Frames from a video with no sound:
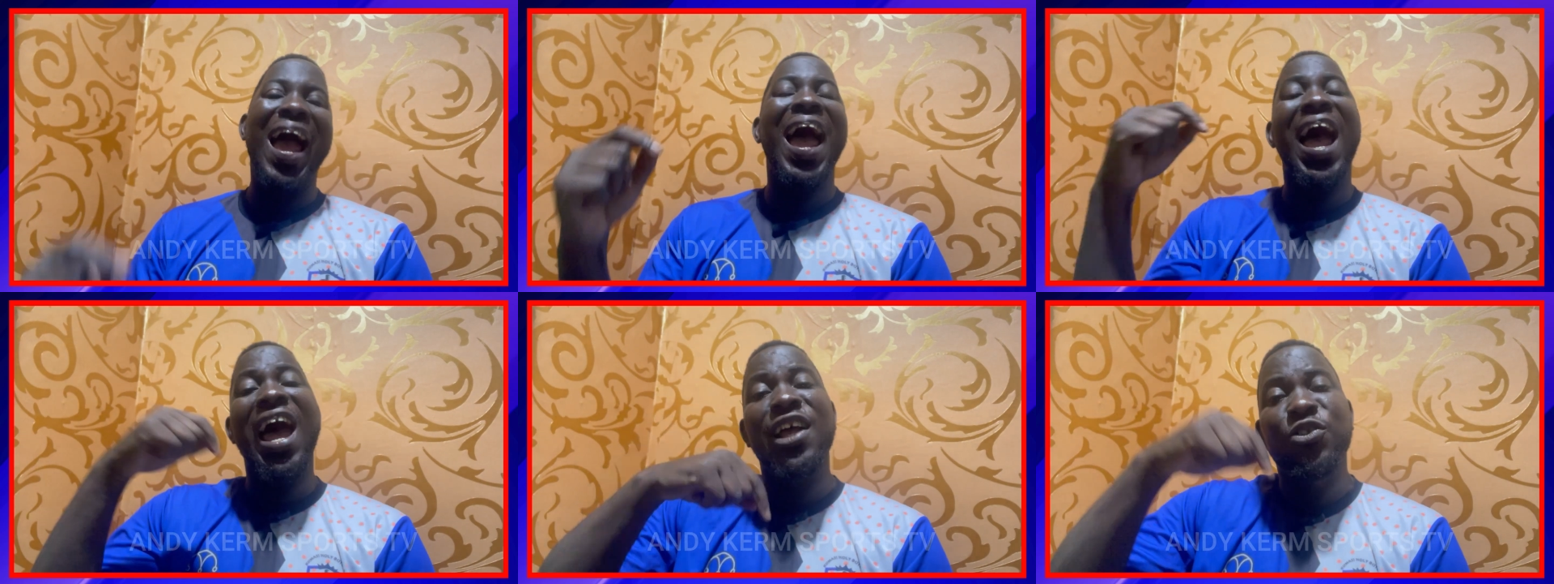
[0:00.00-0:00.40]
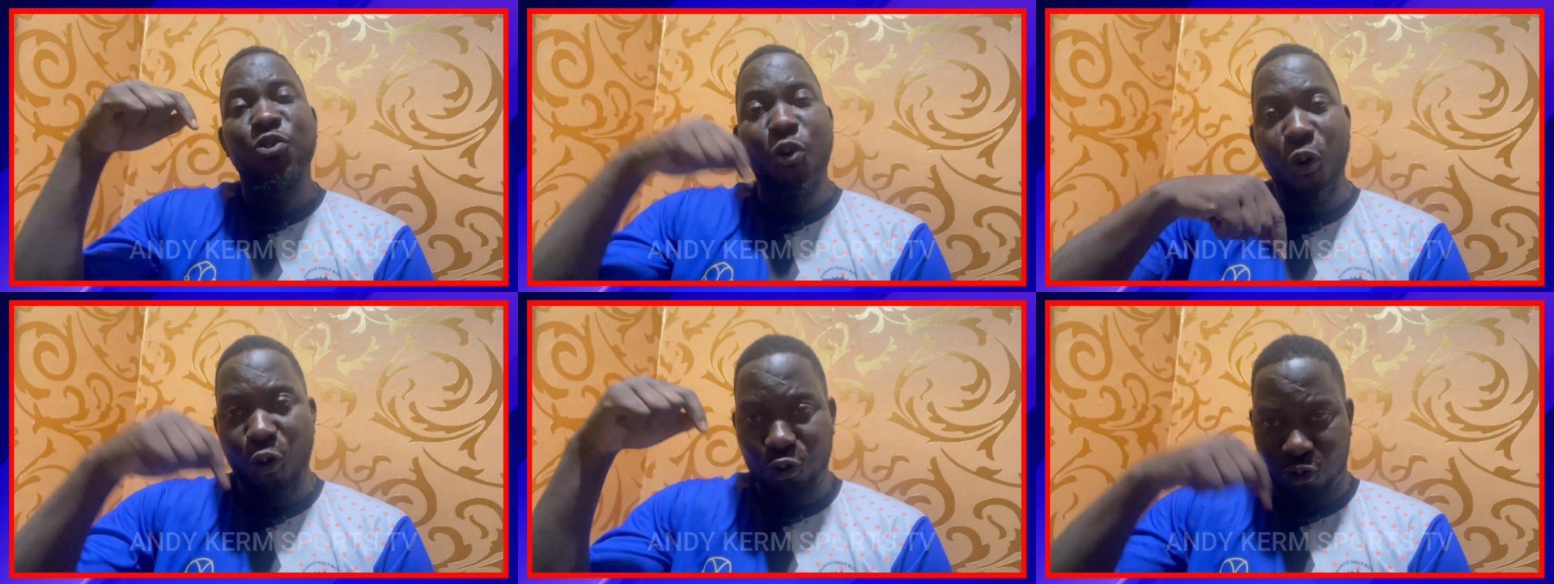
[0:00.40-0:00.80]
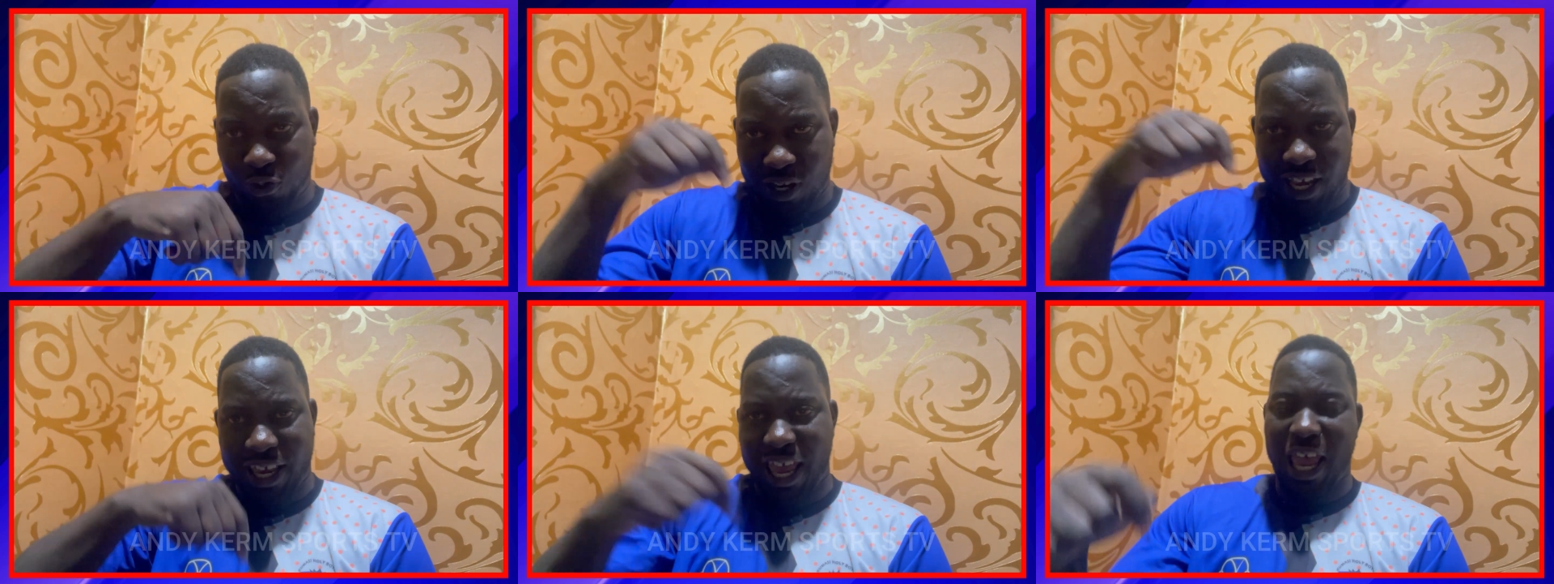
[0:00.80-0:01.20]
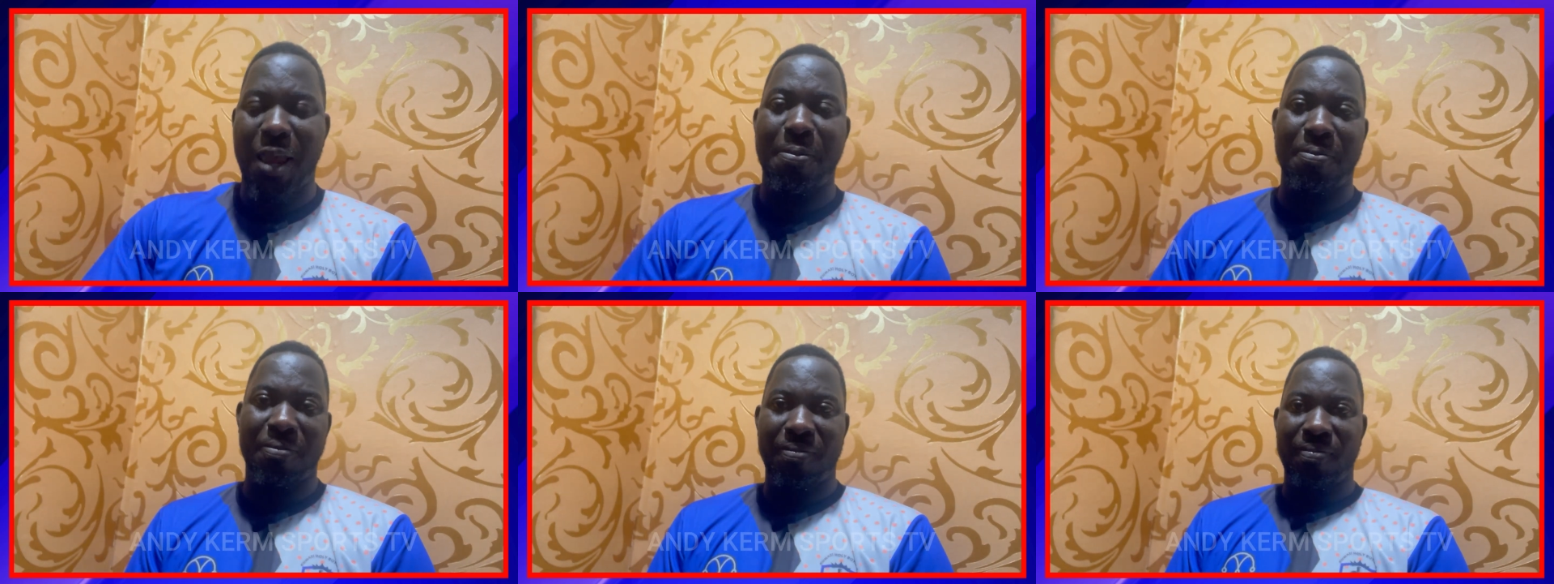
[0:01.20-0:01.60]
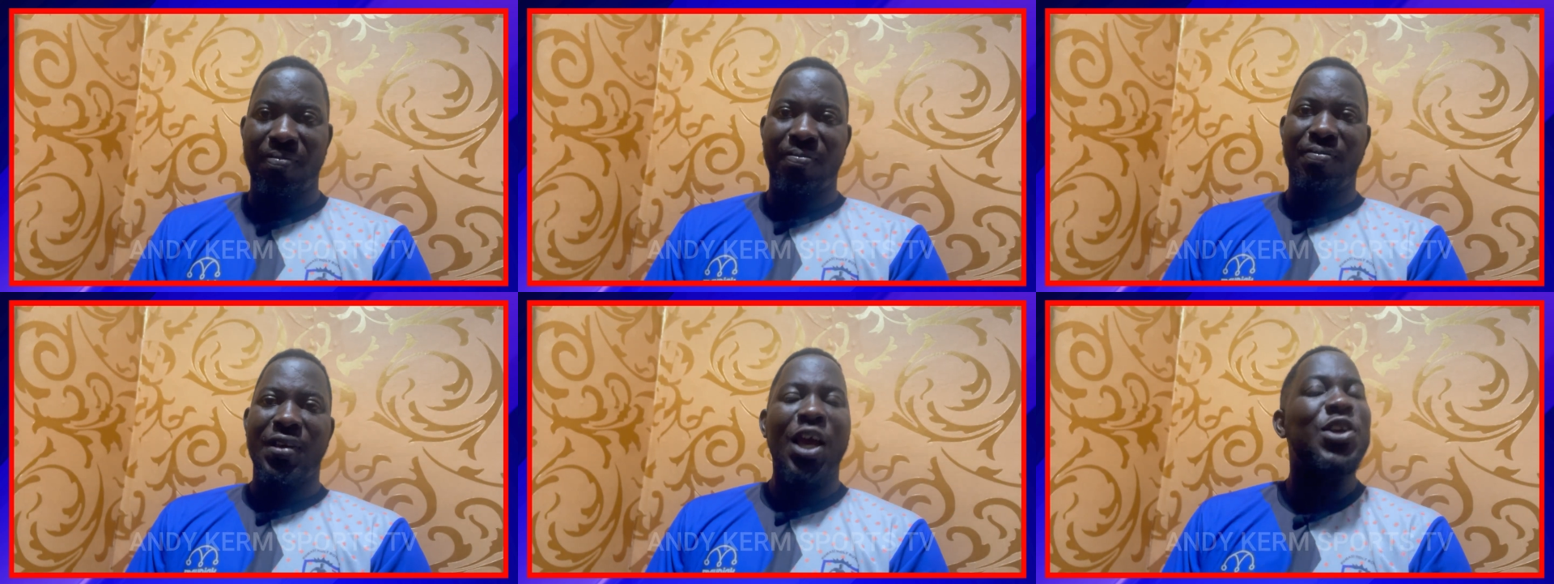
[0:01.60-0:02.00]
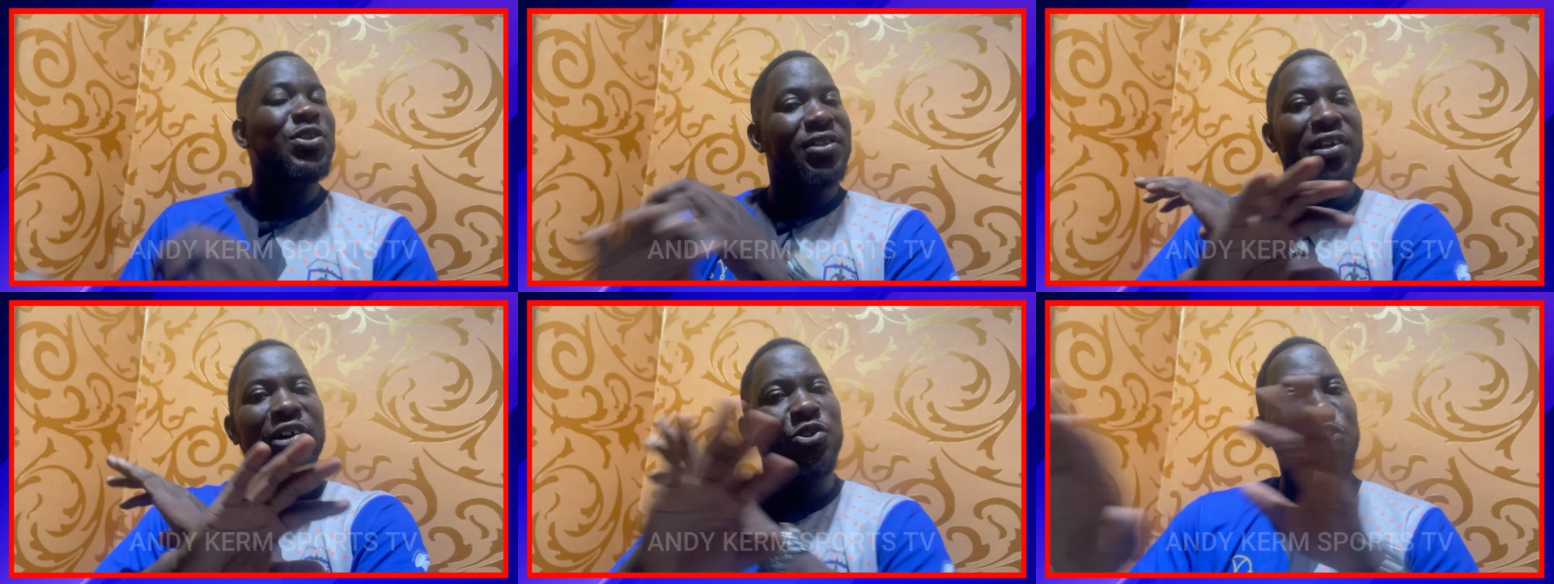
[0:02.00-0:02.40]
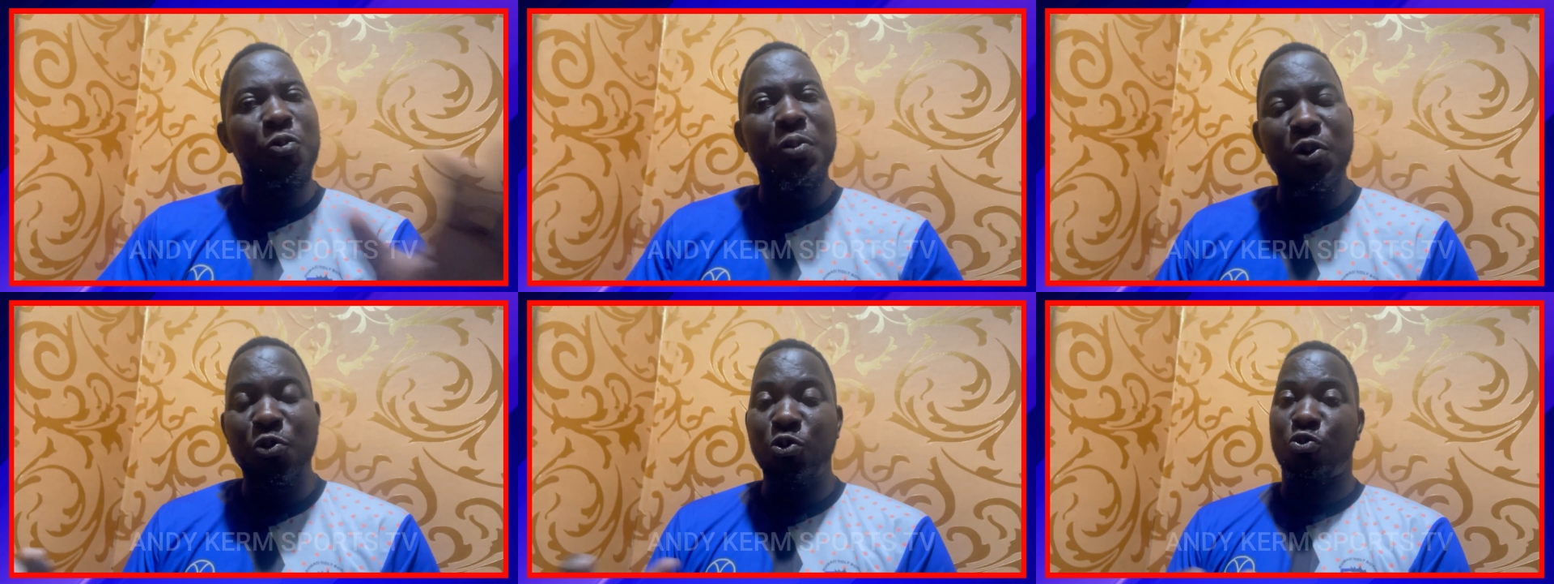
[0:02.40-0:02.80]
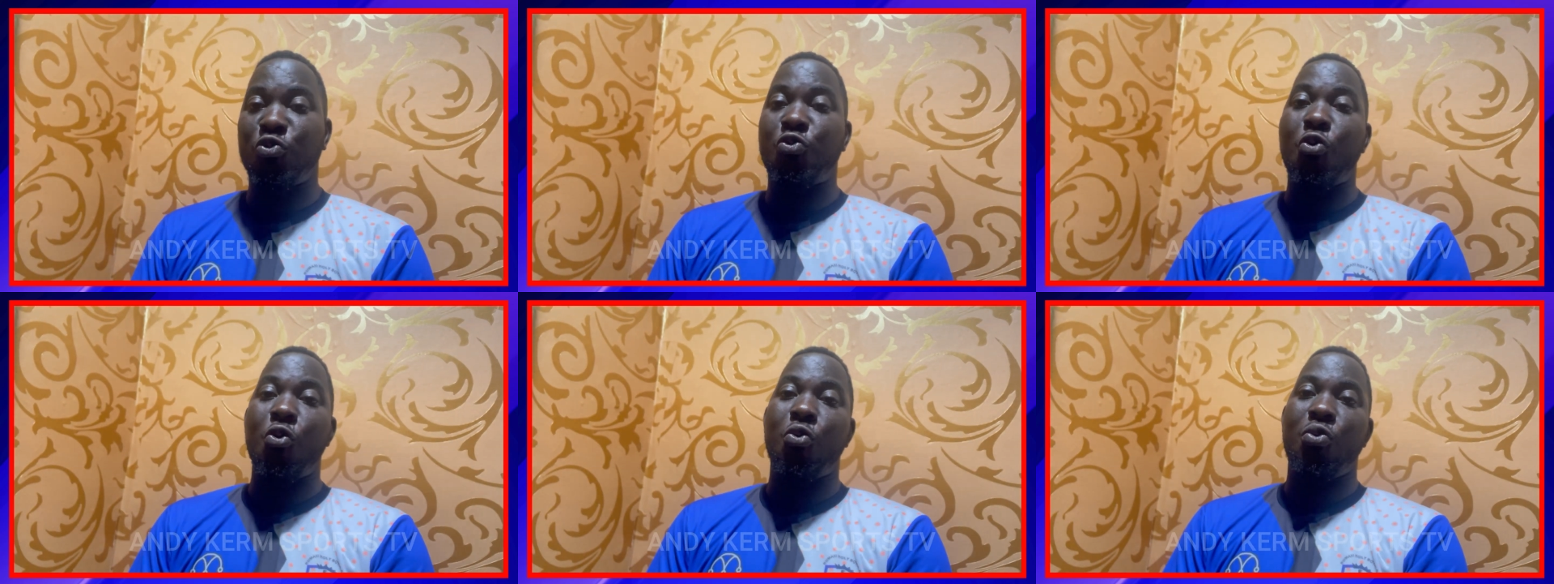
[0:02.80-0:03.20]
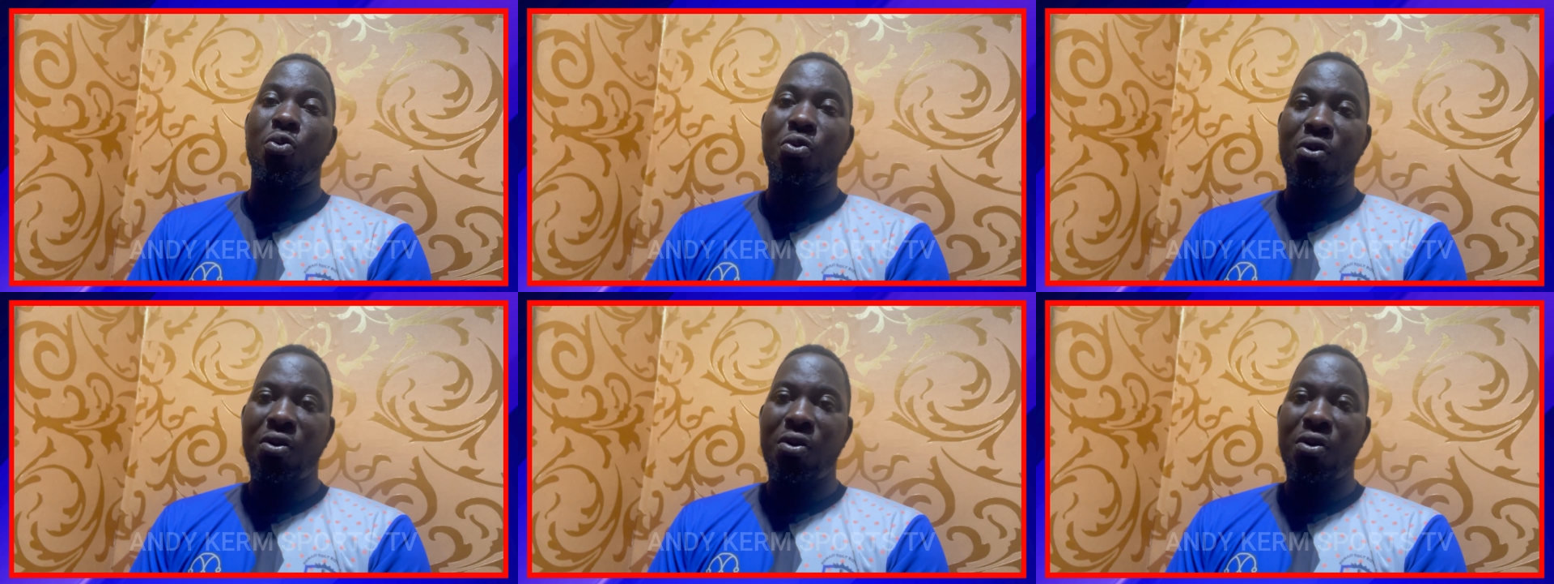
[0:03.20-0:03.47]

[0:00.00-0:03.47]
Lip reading: Add goals to the game, and Chelsea will be good to go.